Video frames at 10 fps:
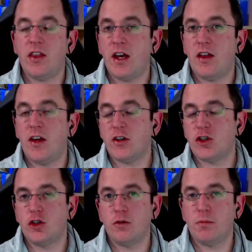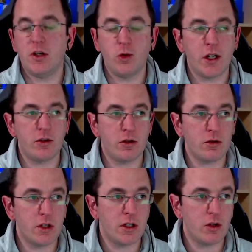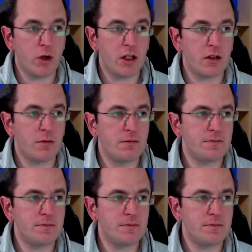there should be a way to integrate it.